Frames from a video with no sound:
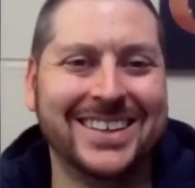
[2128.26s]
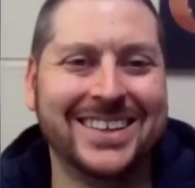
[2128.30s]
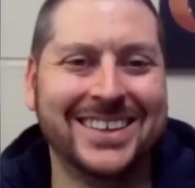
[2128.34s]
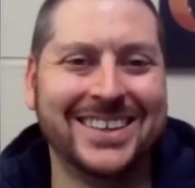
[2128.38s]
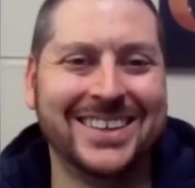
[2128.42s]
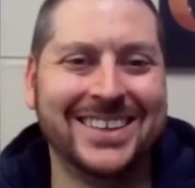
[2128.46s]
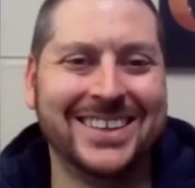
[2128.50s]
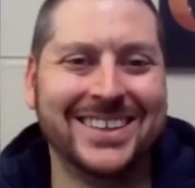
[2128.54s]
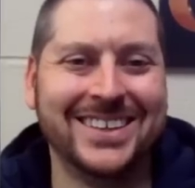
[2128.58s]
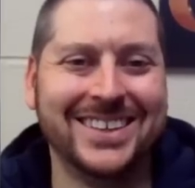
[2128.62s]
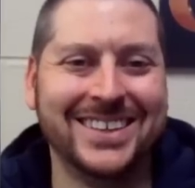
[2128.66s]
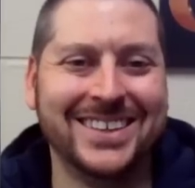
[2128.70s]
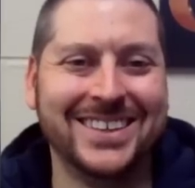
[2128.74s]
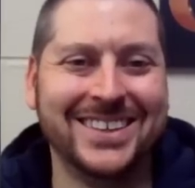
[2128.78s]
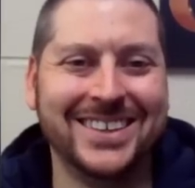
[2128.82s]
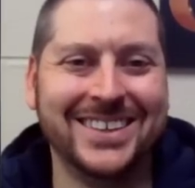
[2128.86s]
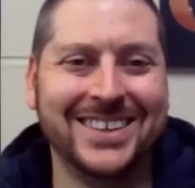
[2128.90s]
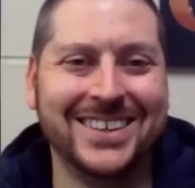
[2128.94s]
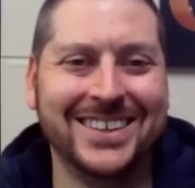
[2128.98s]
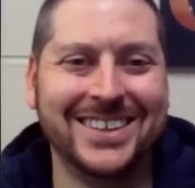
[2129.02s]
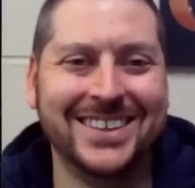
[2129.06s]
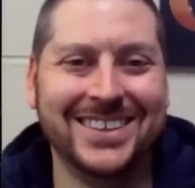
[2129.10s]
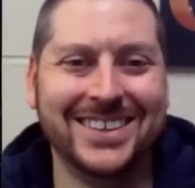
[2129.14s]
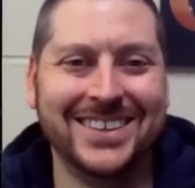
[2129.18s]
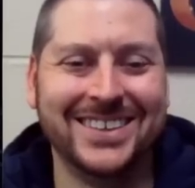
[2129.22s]

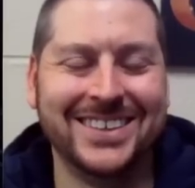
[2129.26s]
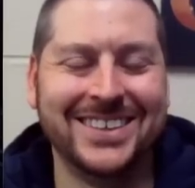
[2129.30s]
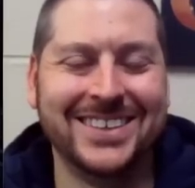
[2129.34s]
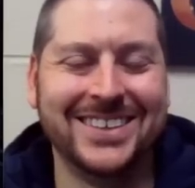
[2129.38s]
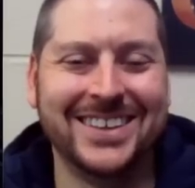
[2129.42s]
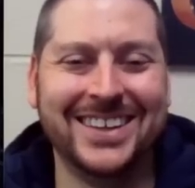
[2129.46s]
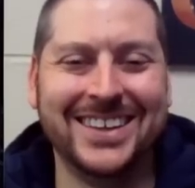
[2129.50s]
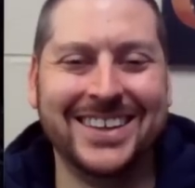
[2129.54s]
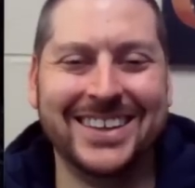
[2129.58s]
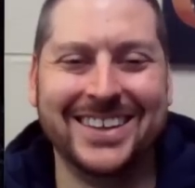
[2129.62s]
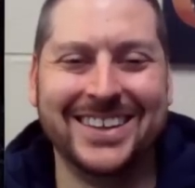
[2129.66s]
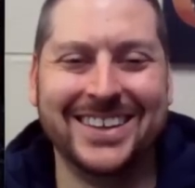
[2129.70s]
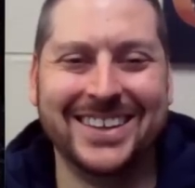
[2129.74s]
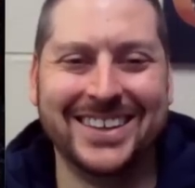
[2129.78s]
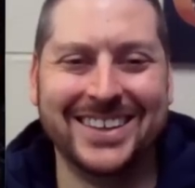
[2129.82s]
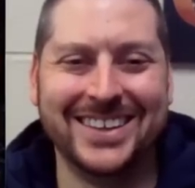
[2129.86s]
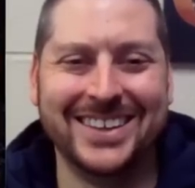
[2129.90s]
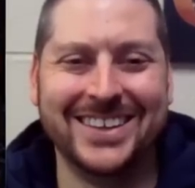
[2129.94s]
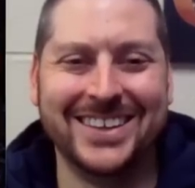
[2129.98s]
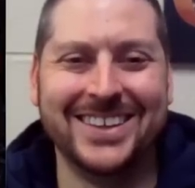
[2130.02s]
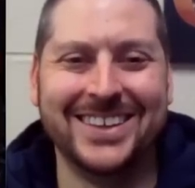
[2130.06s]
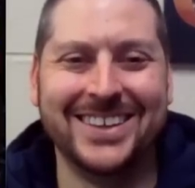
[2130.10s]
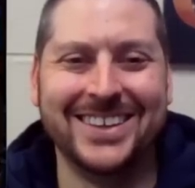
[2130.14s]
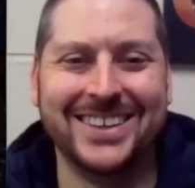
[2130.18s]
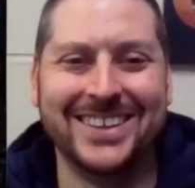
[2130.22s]

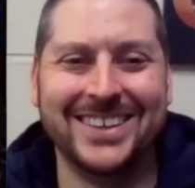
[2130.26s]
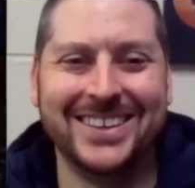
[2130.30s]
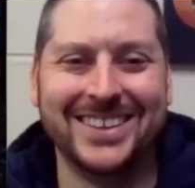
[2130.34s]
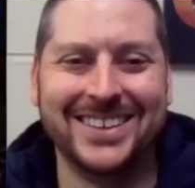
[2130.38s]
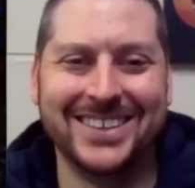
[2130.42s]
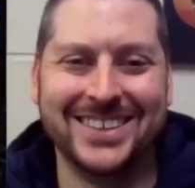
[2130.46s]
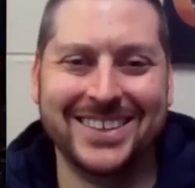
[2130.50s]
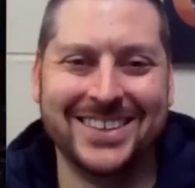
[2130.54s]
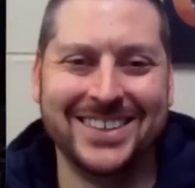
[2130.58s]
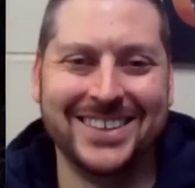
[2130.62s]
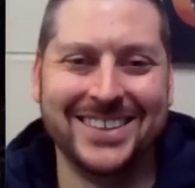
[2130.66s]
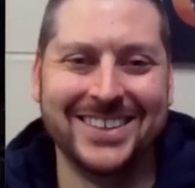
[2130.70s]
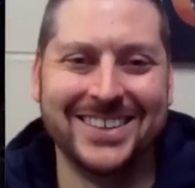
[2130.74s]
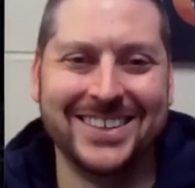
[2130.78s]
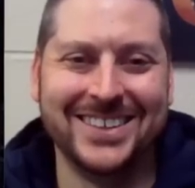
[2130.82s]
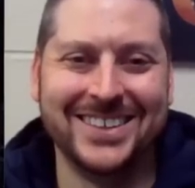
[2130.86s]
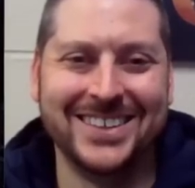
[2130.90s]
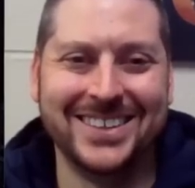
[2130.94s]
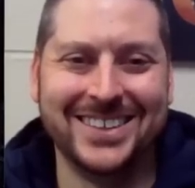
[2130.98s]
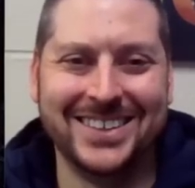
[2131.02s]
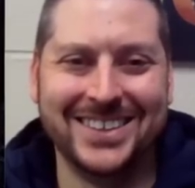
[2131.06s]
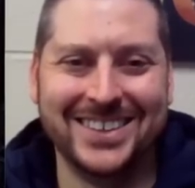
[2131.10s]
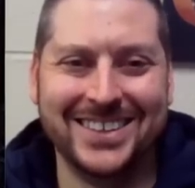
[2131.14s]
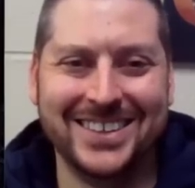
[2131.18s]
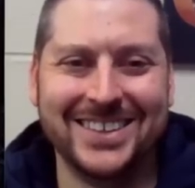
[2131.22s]

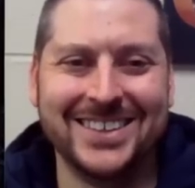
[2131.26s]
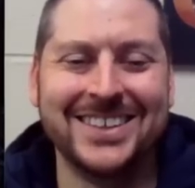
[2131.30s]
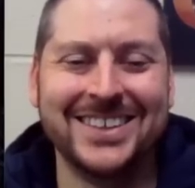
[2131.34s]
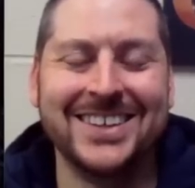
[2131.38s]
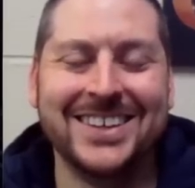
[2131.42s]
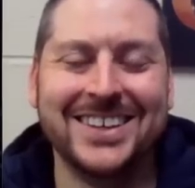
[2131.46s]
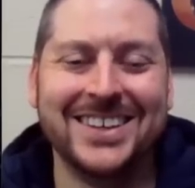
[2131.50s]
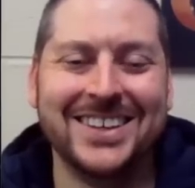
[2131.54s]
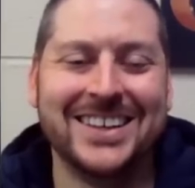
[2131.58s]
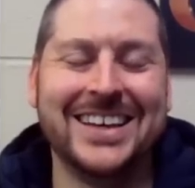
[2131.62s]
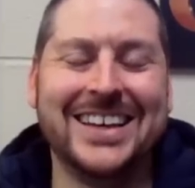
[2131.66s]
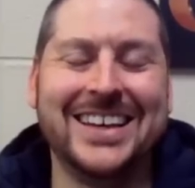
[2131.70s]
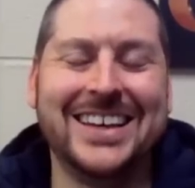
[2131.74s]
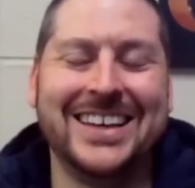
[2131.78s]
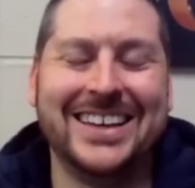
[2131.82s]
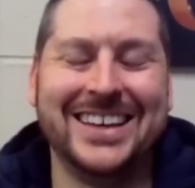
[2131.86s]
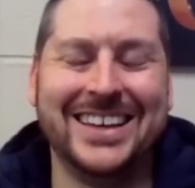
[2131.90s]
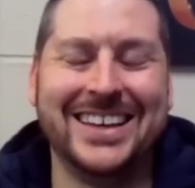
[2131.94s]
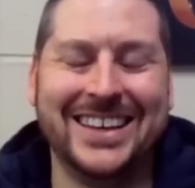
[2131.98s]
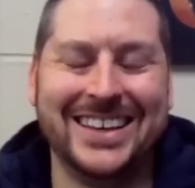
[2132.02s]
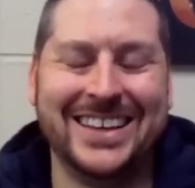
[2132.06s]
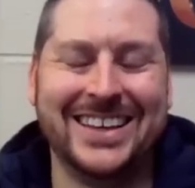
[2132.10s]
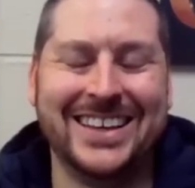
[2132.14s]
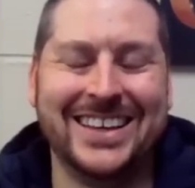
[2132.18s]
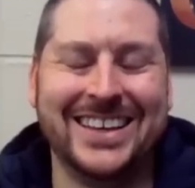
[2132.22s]

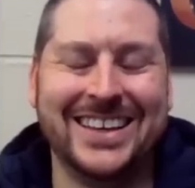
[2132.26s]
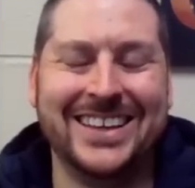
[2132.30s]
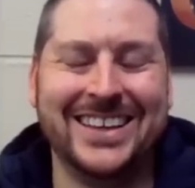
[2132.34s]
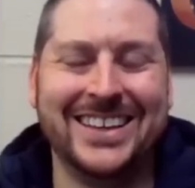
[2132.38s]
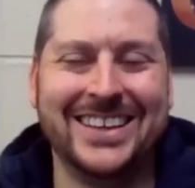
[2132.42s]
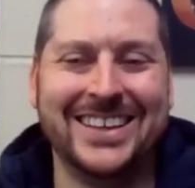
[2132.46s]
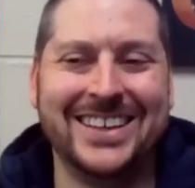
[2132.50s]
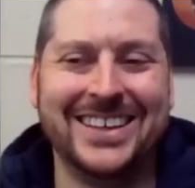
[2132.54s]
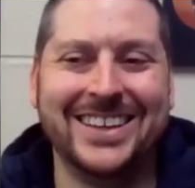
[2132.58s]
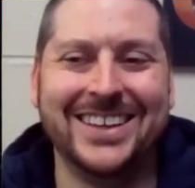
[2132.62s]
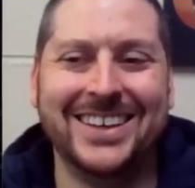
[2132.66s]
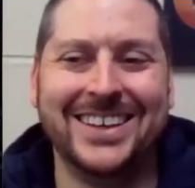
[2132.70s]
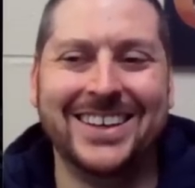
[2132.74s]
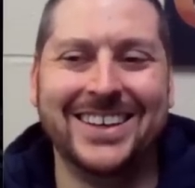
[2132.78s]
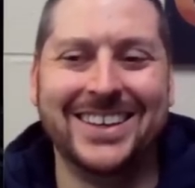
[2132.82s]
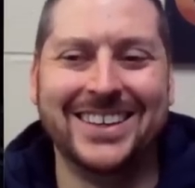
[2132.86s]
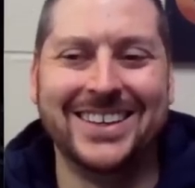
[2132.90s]
No words are spoken by the person on screen.